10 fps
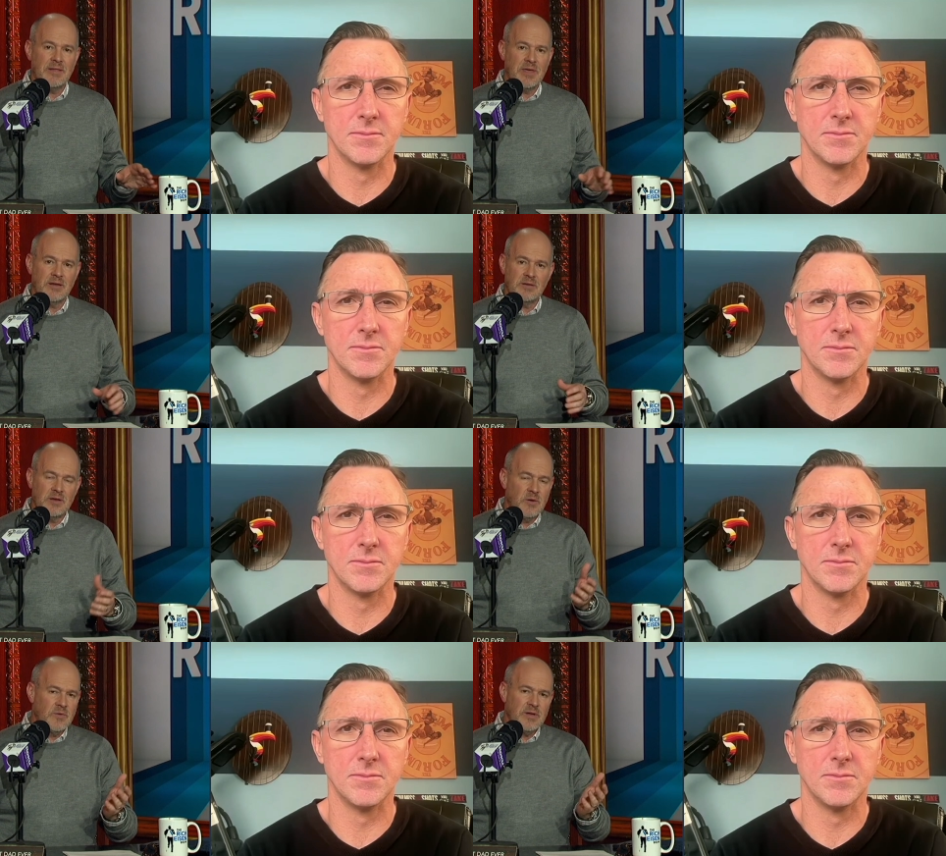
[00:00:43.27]
Speaker 1: And then,
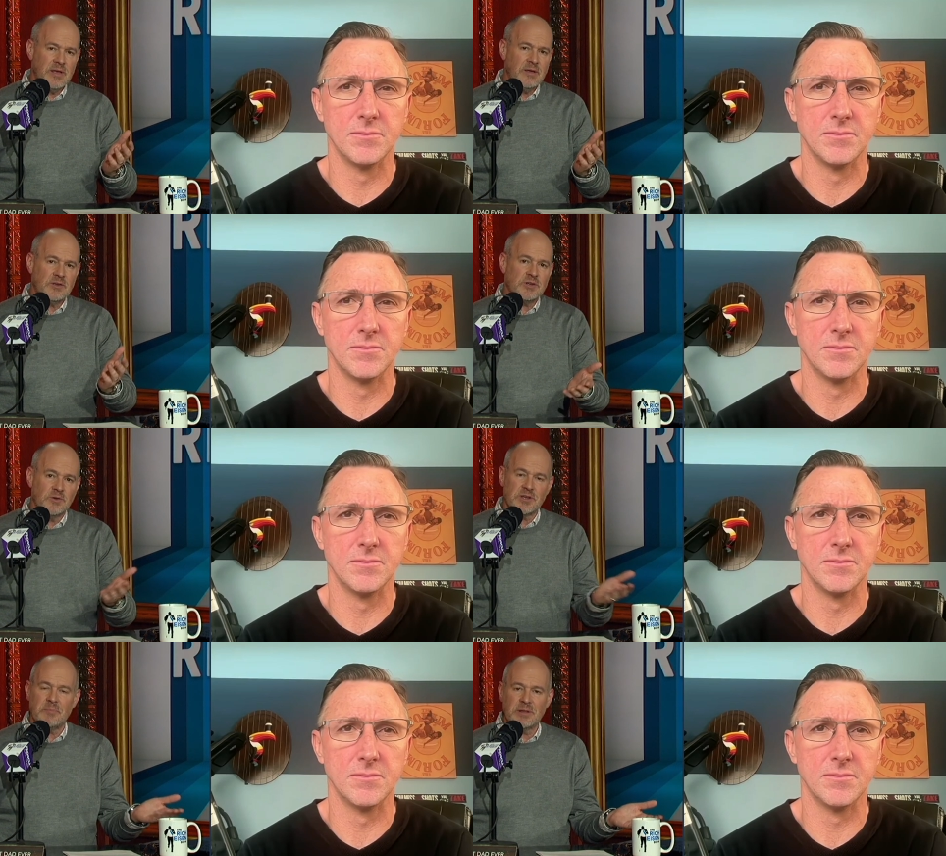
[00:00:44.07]
you know, he
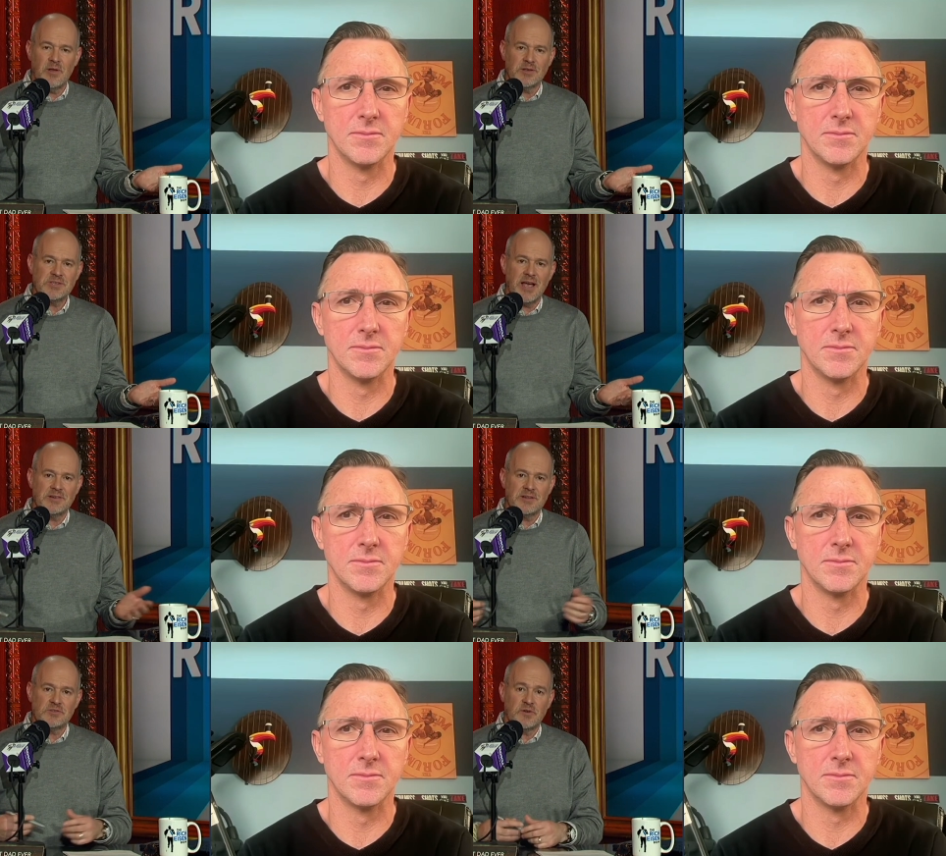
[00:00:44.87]
shows up in Los
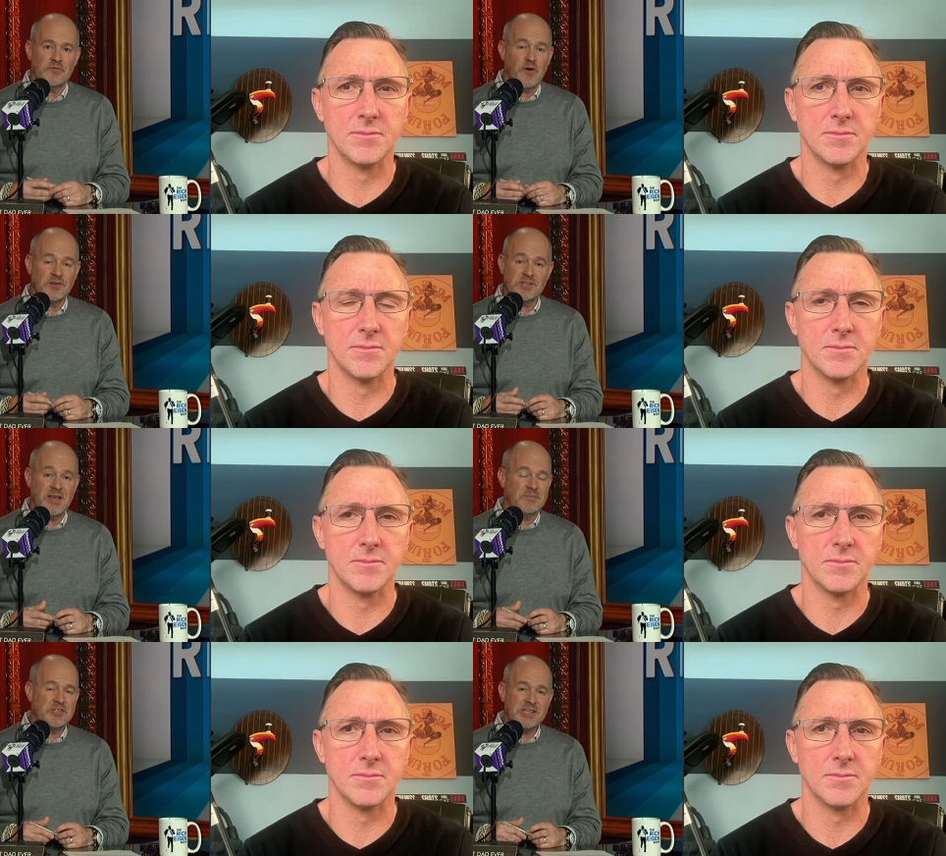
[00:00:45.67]
Angeles, refers
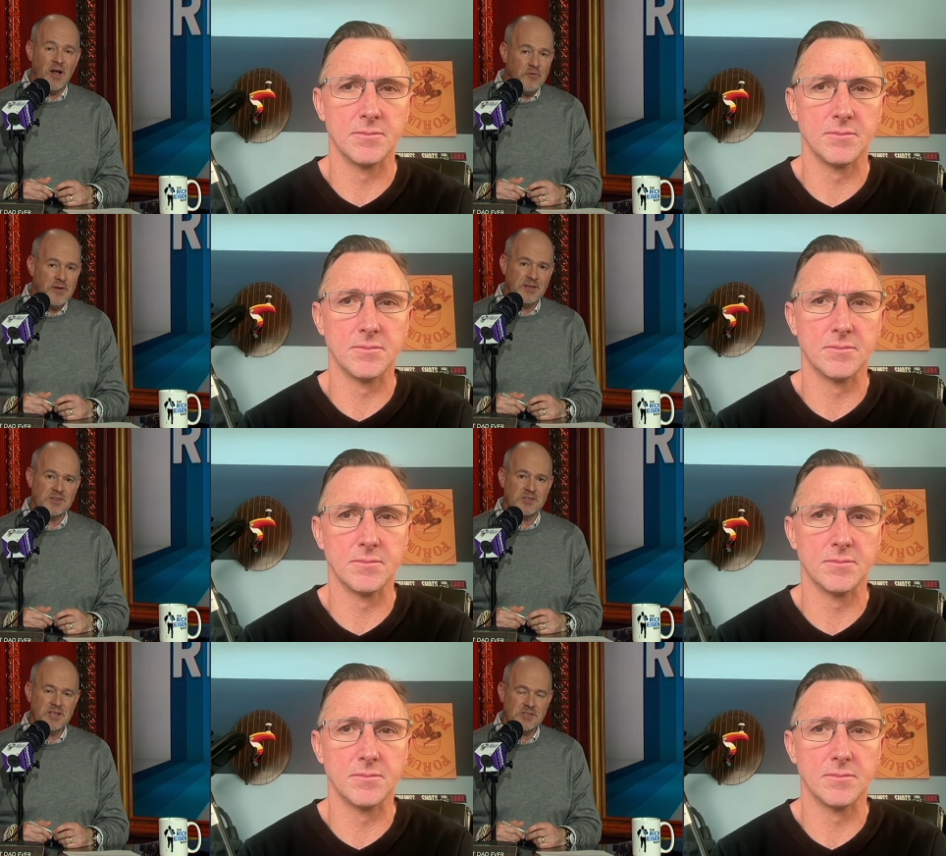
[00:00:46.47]
to himself
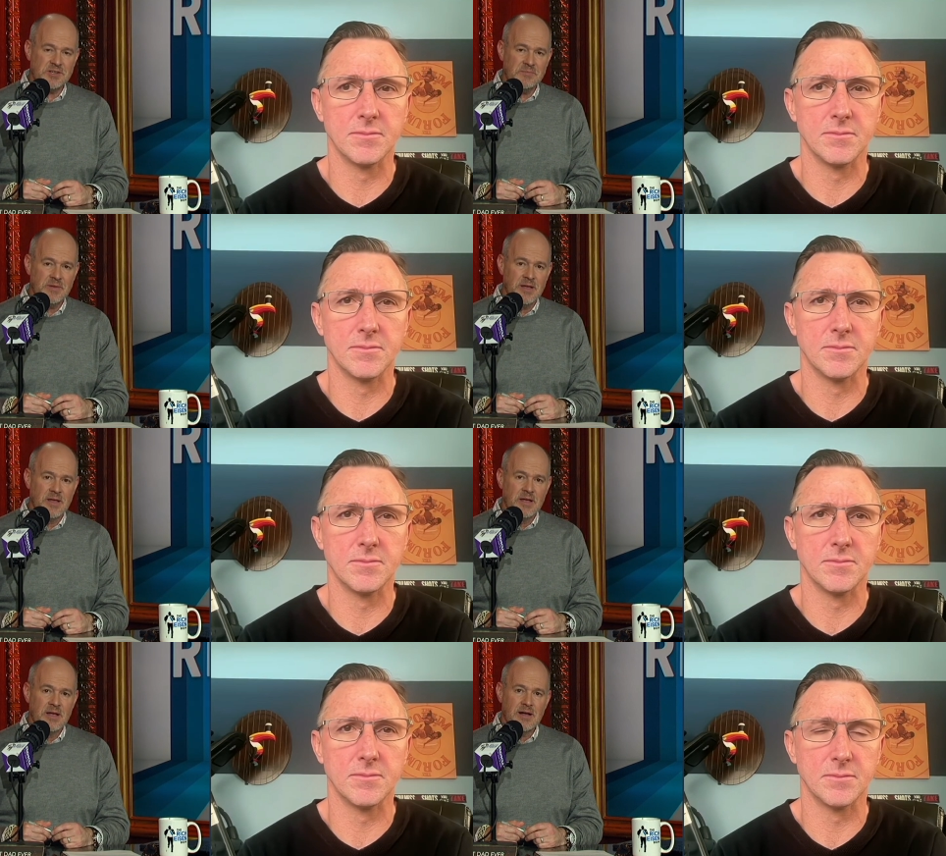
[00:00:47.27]
as a system.
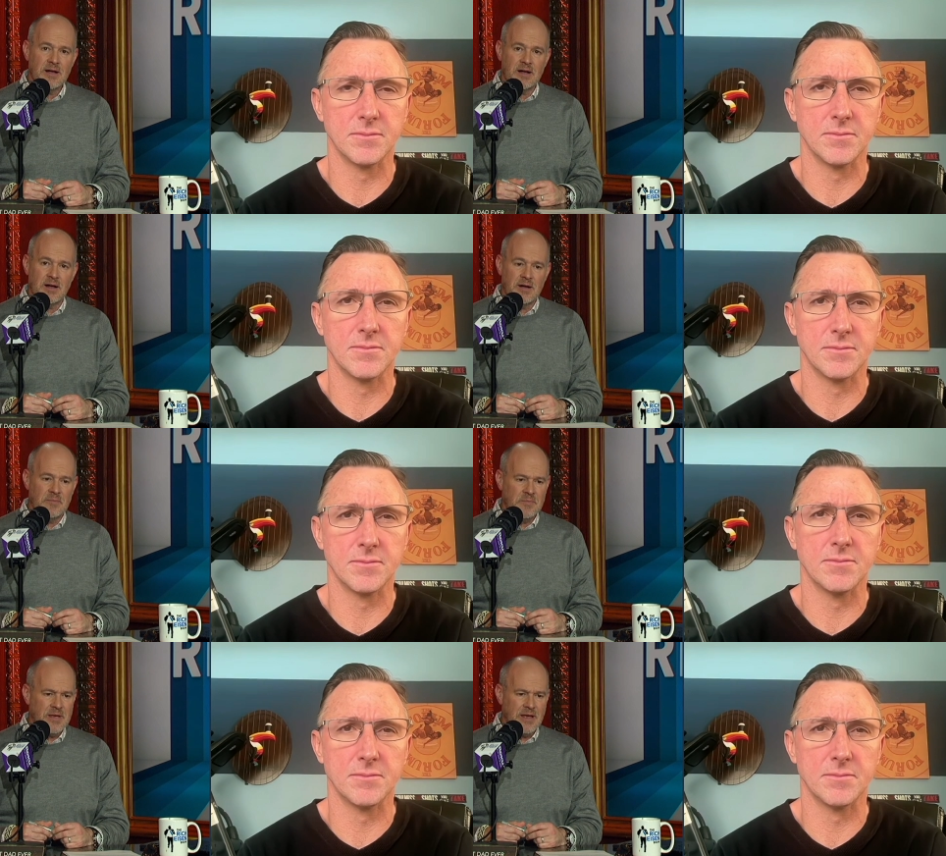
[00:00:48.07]

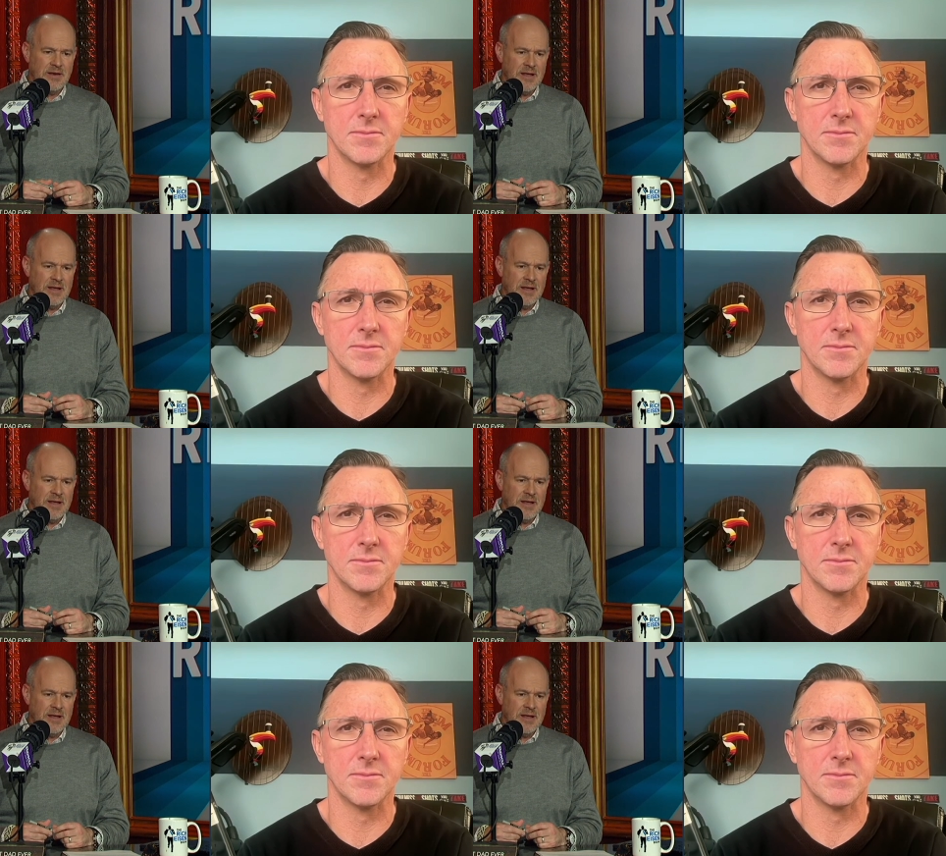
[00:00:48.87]
And